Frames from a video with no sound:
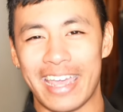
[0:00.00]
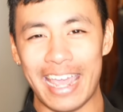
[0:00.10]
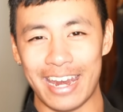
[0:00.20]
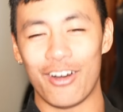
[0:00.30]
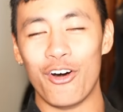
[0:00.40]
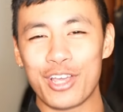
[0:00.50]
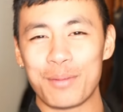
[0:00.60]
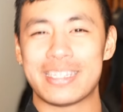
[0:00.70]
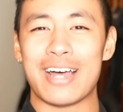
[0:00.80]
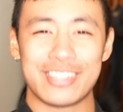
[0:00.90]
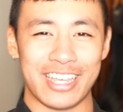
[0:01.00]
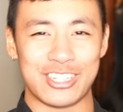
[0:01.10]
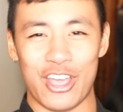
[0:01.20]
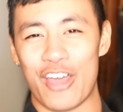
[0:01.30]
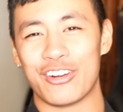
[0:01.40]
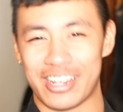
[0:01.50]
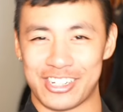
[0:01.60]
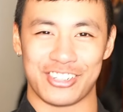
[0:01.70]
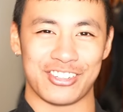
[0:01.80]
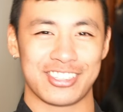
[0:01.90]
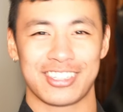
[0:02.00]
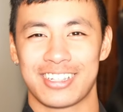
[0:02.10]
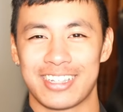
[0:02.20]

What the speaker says: it all comes down to internal issues.